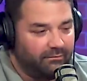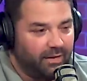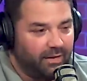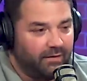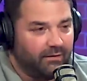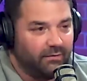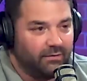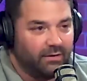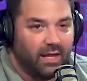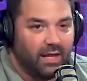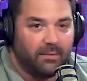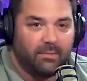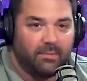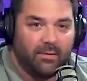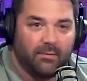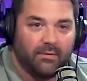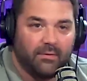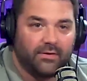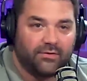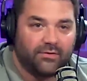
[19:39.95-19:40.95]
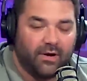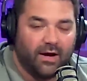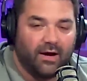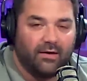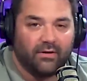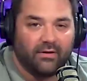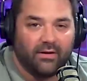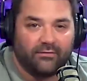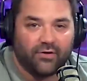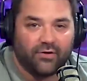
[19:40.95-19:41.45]
know a lot of people that
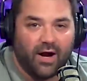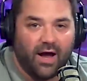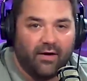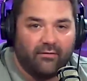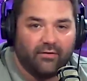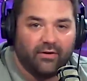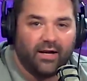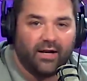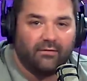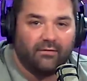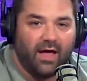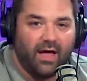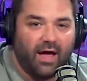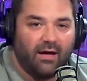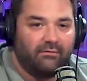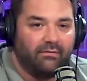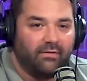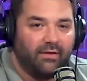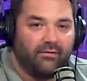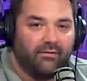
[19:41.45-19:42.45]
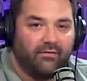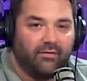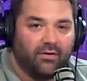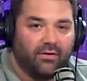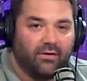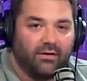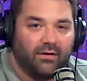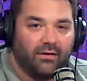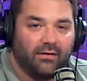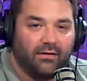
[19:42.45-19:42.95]
travel. I've traveled, and I've never
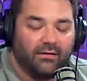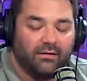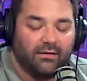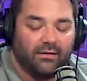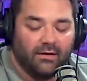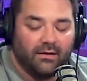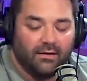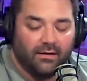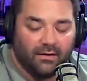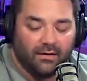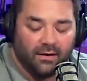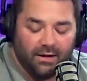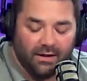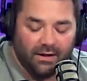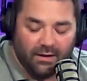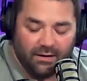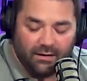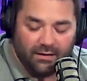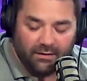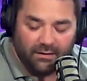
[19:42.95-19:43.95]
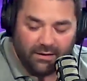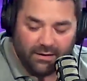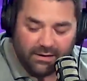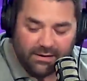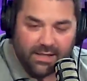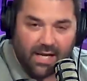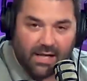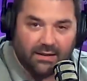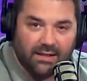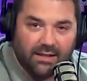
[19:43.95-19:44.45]
heard a
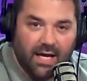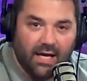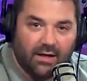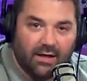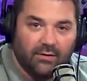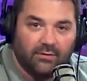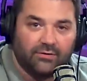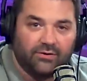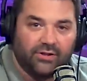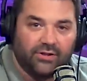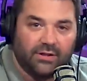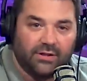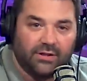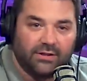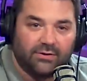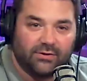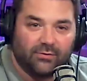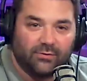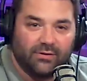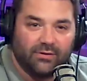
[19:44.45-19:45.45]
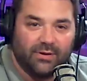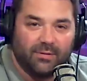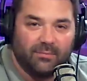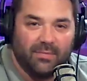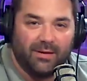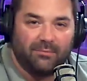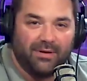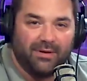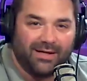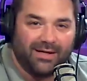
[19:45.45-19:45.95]
Santiago, Chile story that
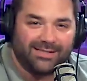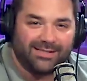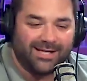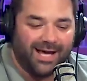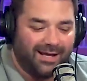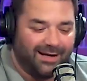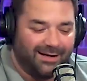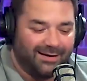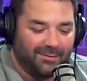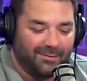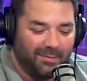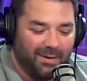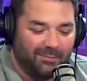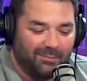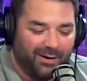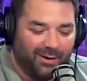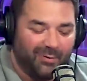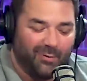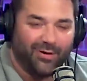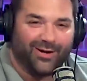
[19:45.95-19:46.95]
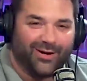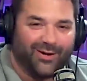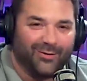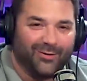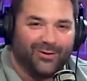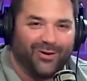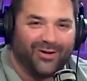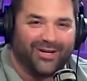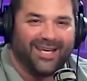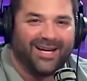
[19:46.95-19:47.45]
made me excited to make me want to go
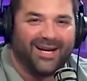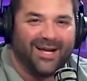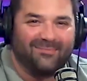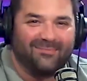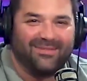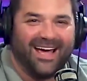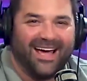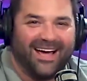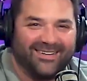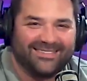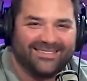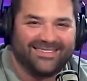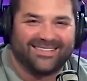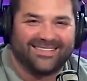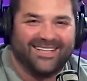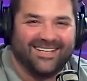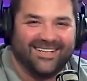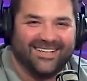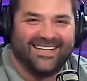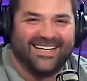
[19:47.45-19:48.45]
look it up now. So